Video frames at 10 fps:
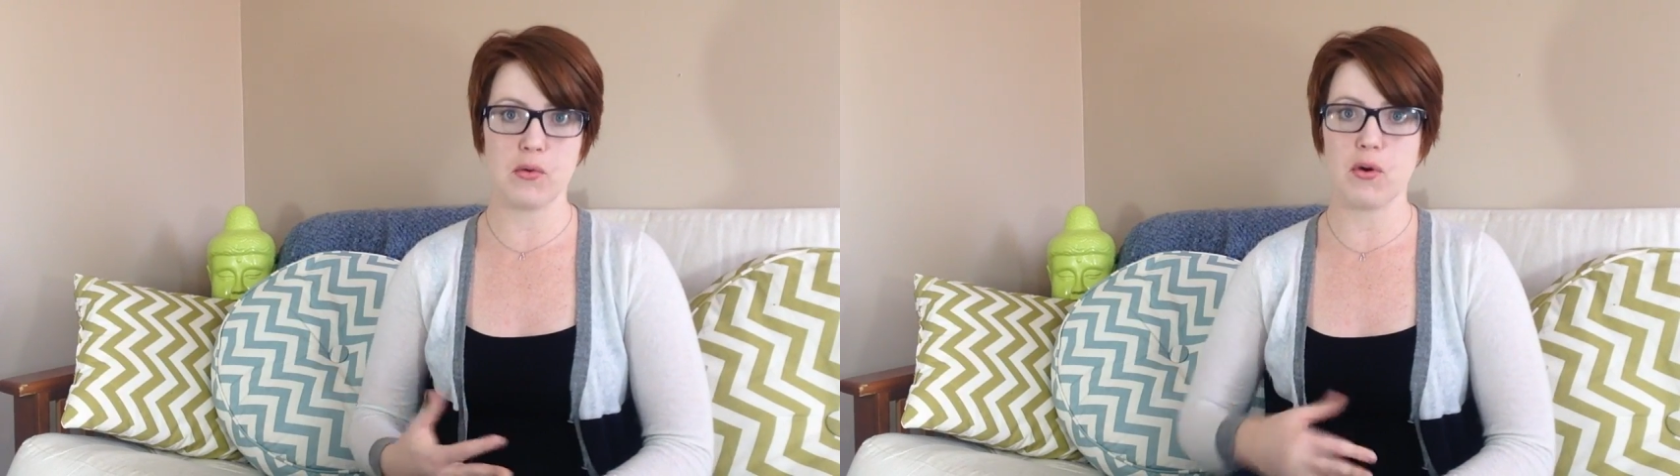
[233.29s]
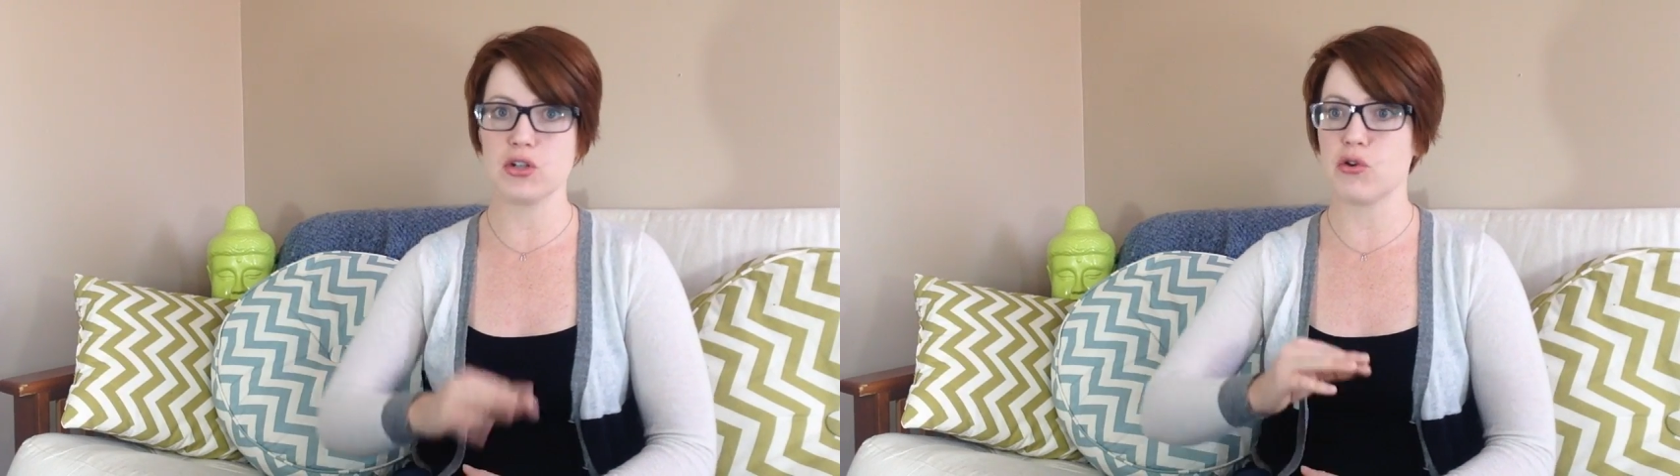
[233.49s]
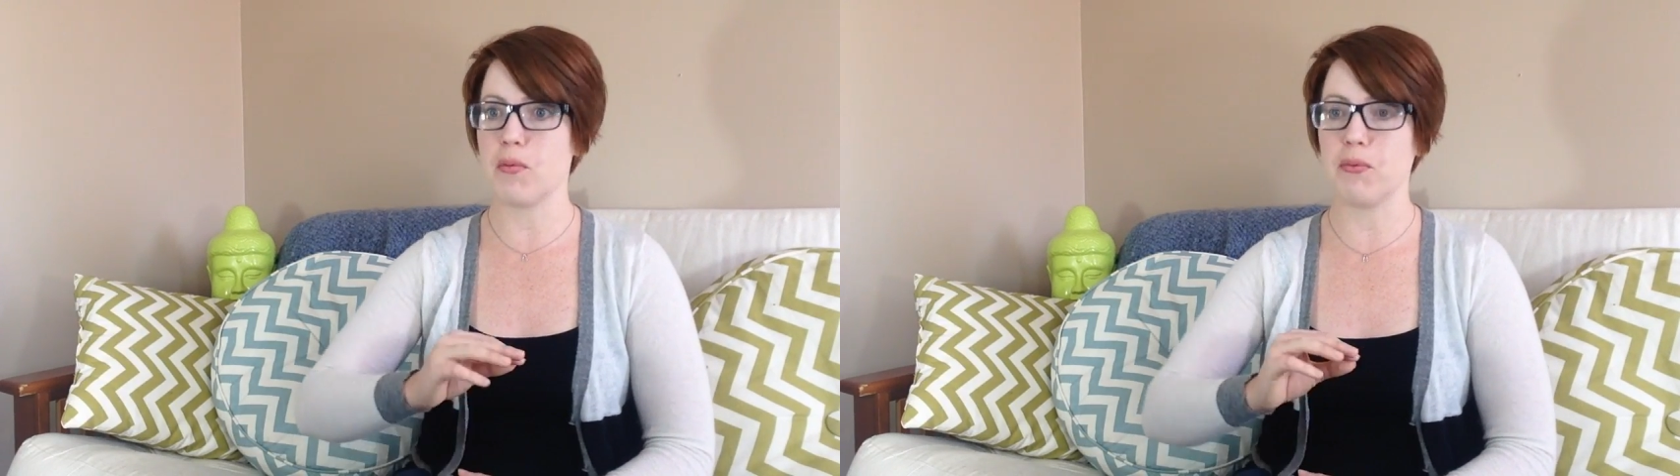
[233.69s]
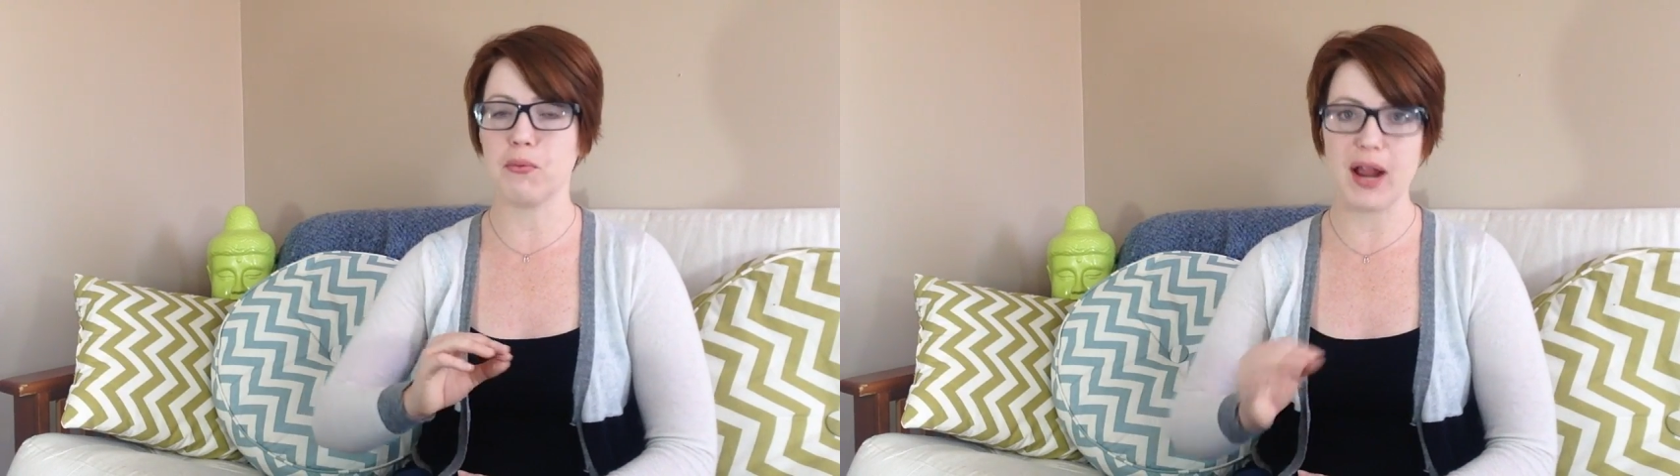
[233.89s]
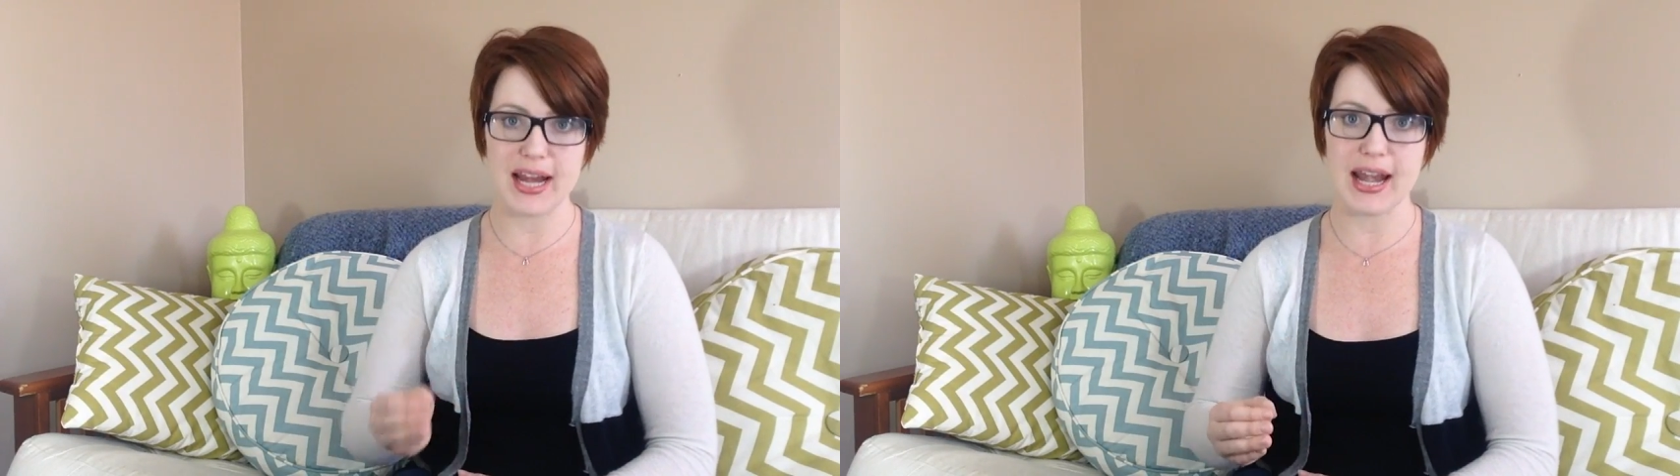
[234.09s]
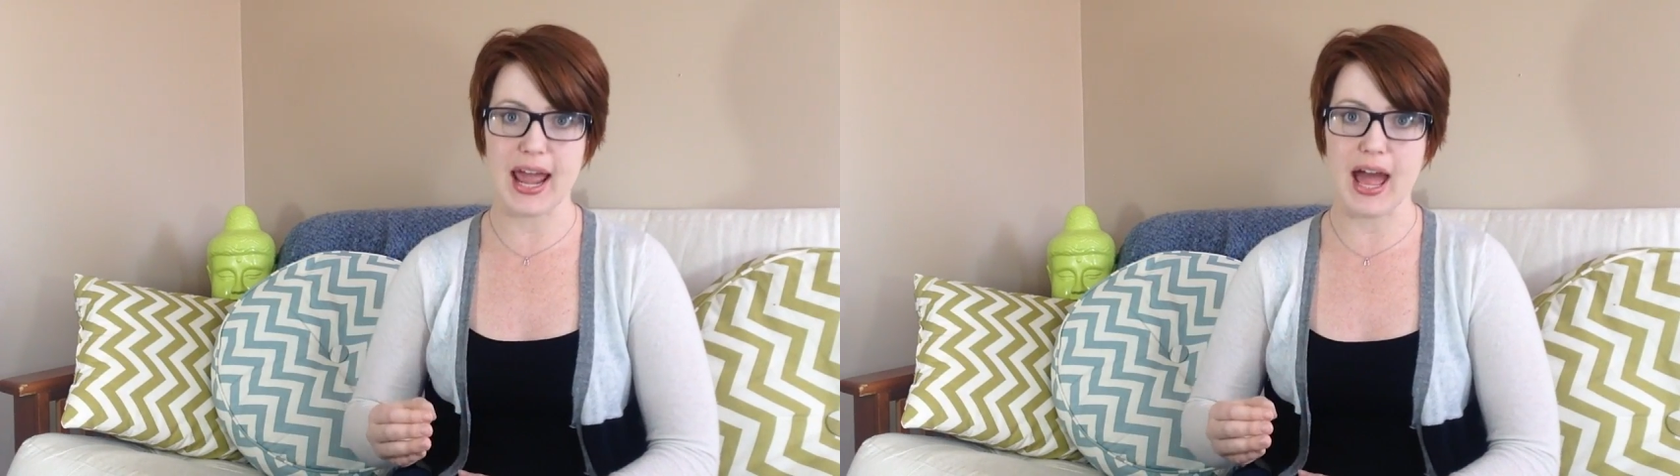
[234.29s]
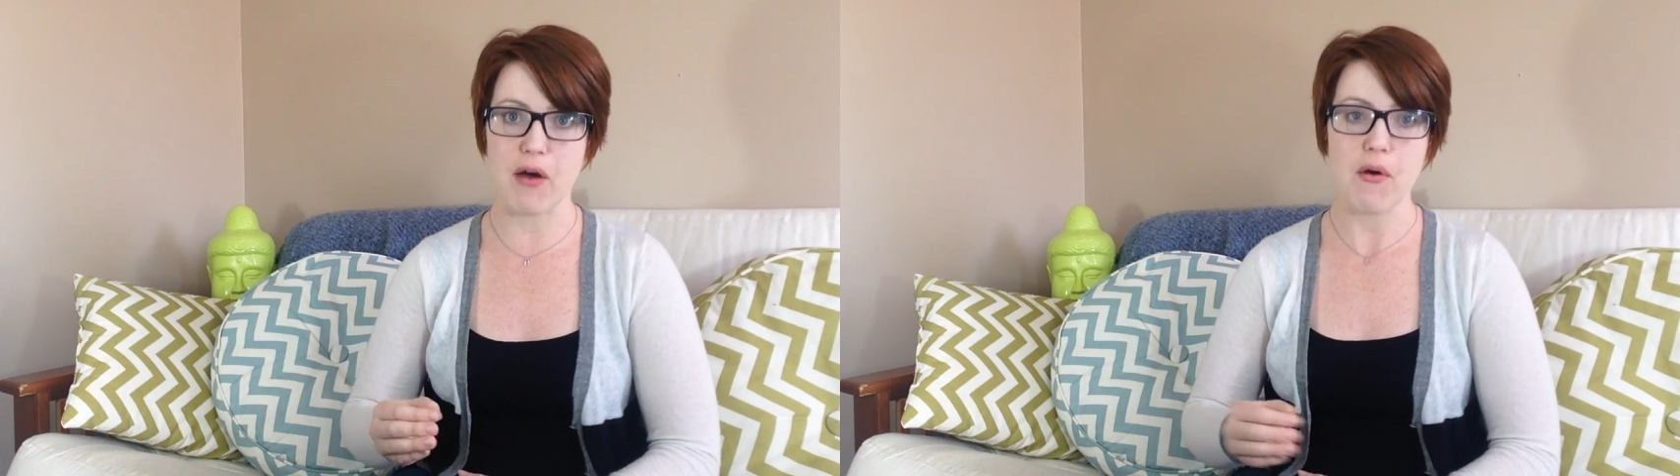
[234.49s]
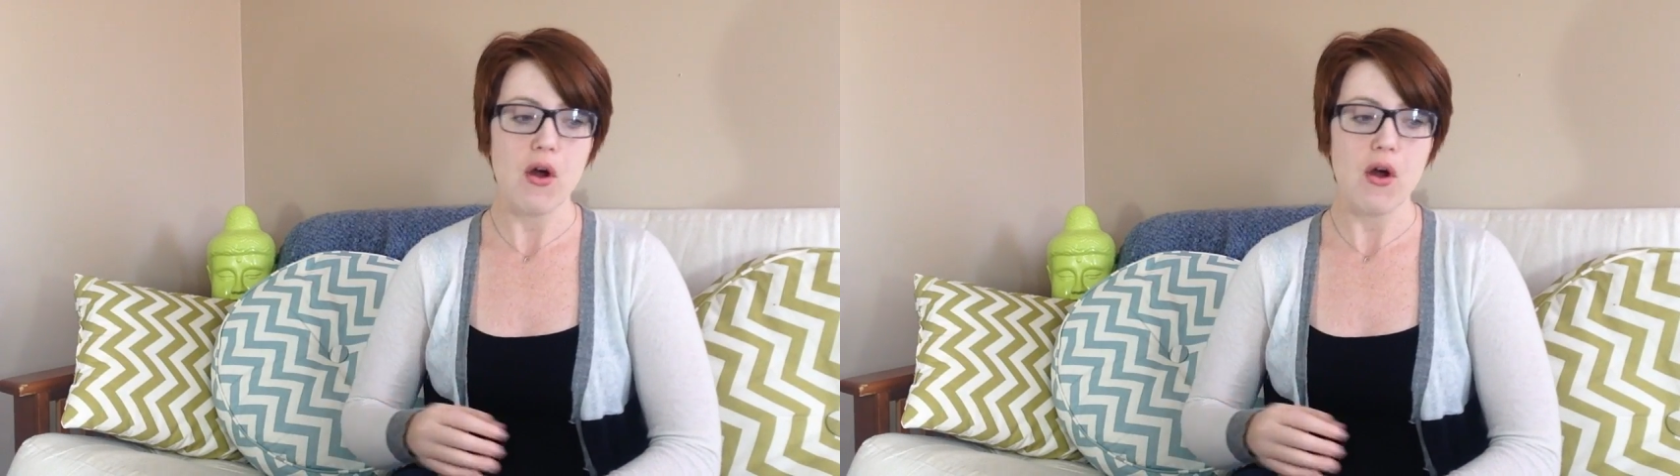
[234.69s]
wardrobe right now?